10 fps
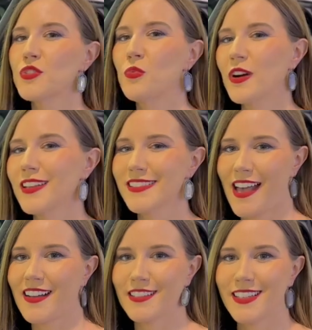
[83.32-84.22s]
So what
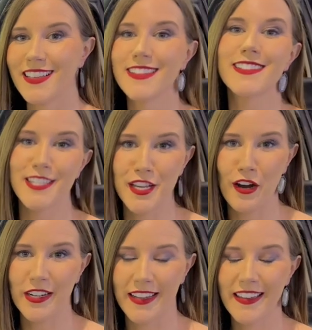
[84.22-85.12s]
exactly is
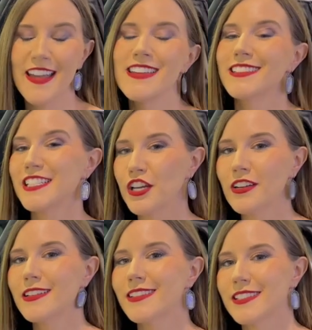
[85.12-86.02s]
TRD?
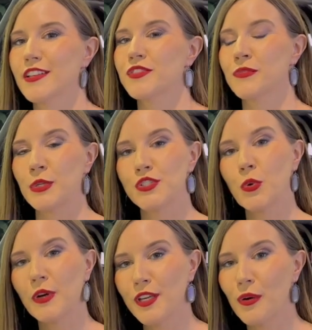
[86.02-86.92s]
TRD stands for
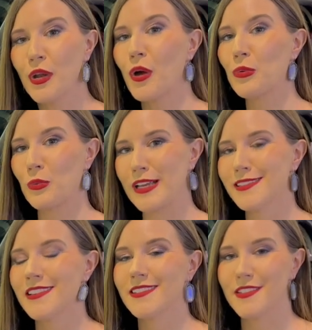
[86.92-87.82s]
Toyota
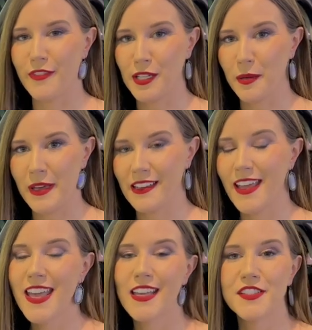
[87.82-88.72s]
Racing Development.
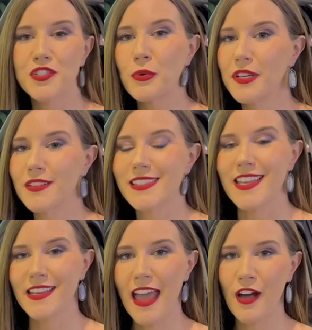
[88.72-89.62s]
It's Toyota's
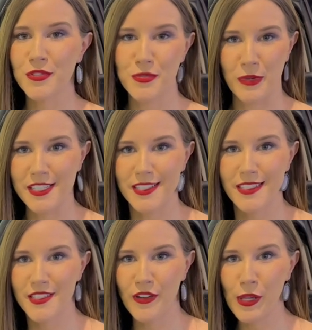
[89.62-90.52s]
in-house
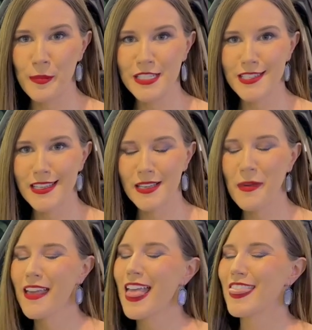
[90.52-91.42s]
racing development team
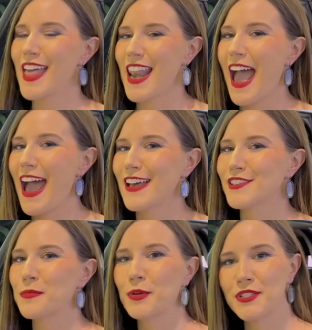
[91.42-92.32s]
that has
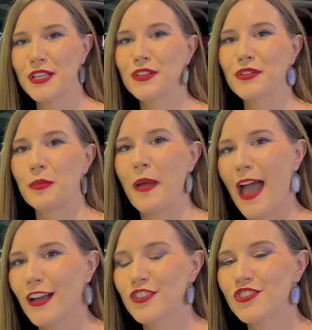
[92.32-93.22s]
particular
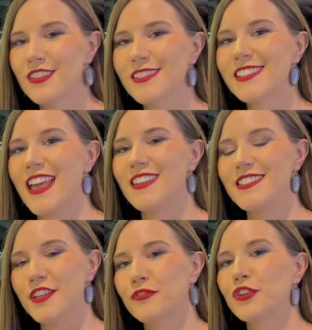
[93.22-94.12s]
packages and
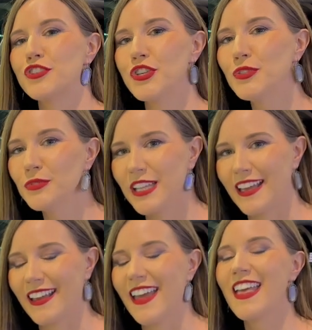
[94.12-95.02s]
different
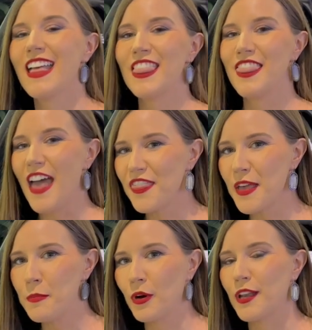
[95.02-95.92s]
tuning that they
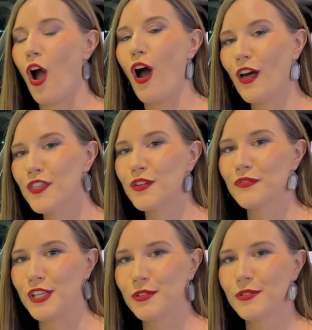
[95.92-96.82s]
put on their
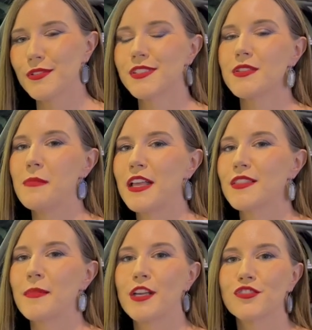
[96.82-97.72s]
vehicles to make
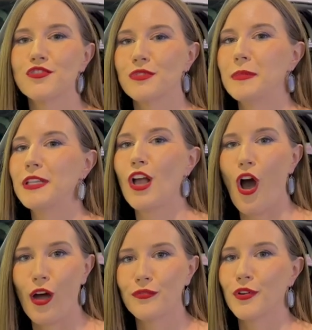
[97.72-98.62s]
them extremely
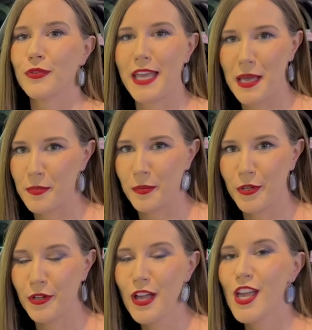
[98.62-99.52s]
off-road
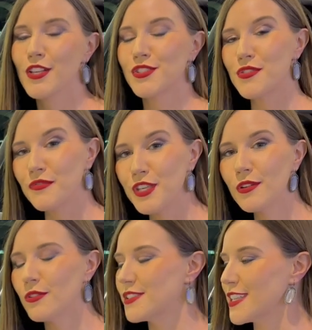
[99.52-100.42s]
capable. So the
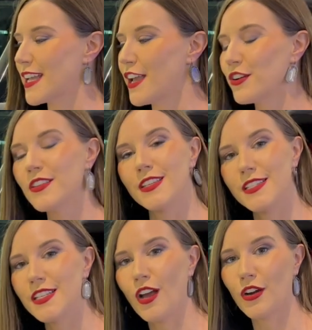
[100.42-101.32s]
vehicles that carry the
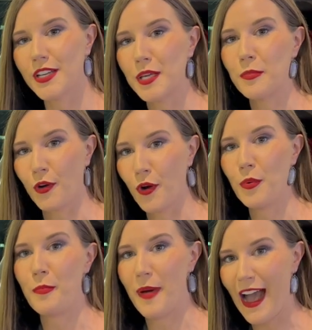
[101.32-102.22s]
TRD Pro
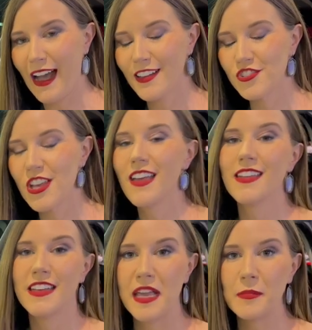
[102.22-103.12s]
badge,
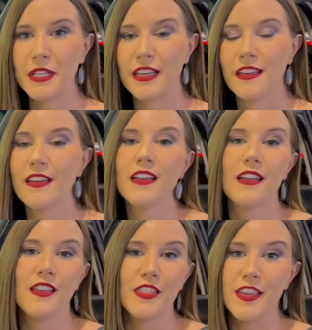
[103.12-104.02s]
namely
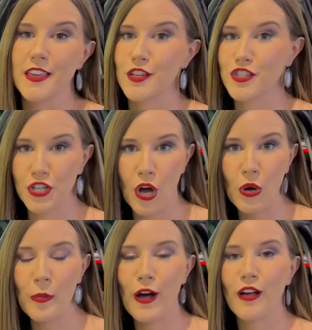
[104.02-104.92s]
the
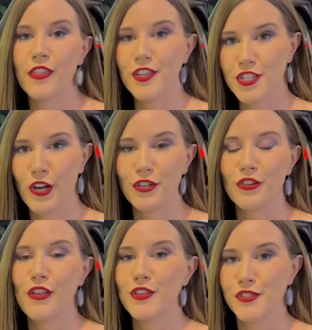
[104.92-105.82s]
Tacoma, the
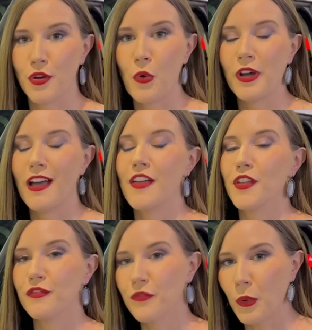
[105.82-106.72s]
Tundra, the Sequoia, and
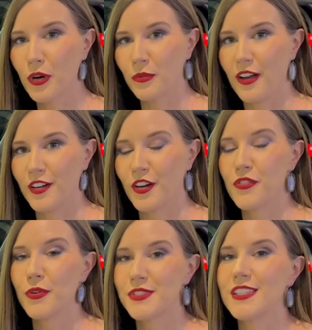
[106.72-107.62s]
the 4Runner,
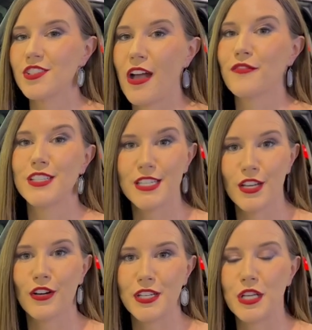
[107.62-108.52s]
those each have a
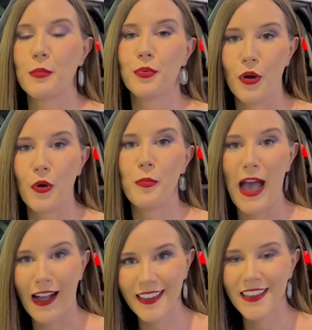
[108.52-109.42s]
TRD Pro
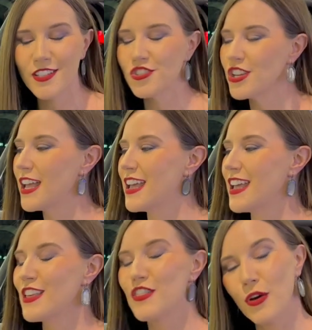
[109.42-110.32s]
package.
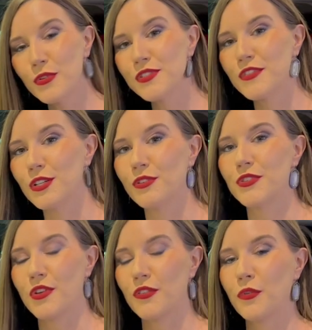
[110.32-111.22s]
Those
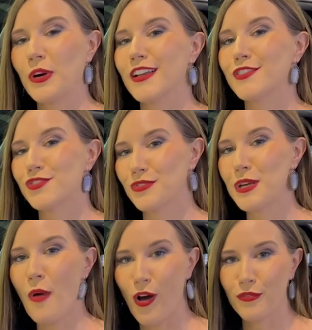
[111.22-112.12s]
vehicles are for
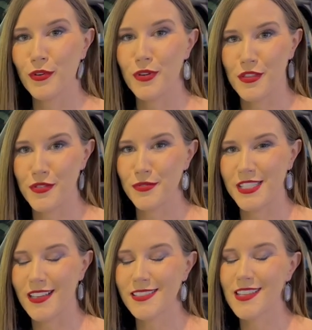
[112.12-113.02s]
extreme off-road
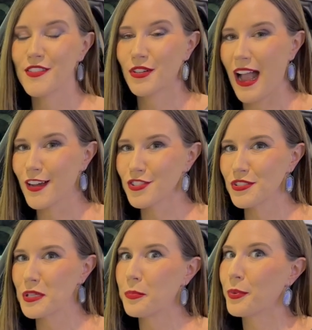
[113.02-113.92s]
enthusiasts, and they're
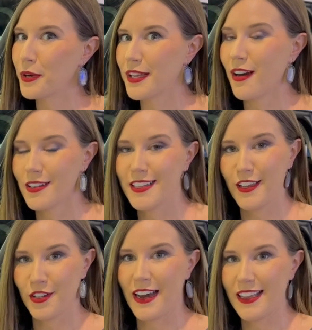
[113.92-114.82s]
actually pretty hard to
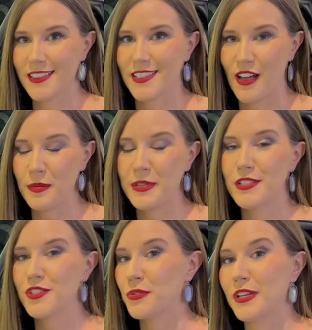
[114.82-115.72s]
get your hands on
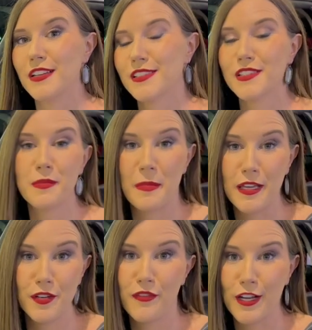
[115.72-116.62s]
because Toyota doesn't
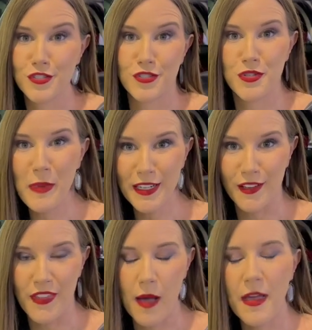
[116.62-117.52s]
manufacture too many
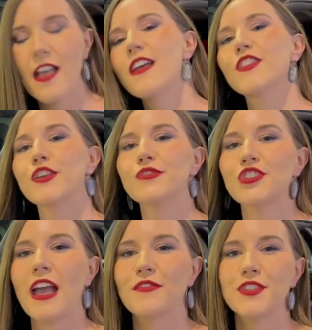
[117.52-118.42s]
of them. They
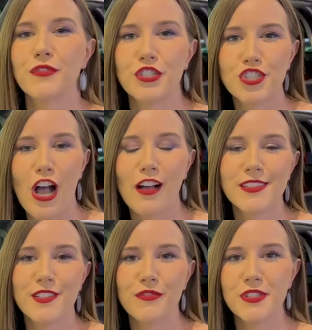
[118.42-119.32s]
usually have different
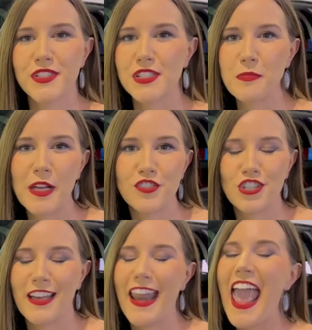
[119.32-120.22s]
shocks, different
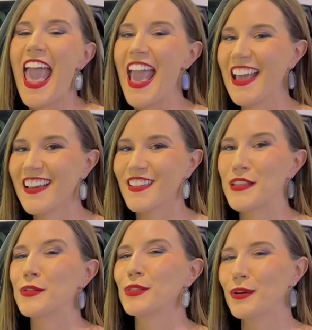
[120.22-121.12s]
suspension, and
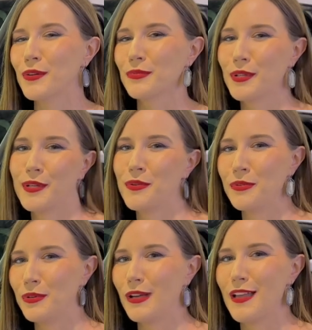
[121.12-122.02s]
they look really
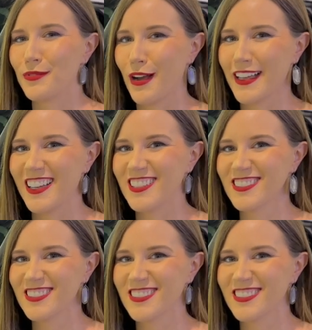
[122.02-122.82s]
cool and rugged.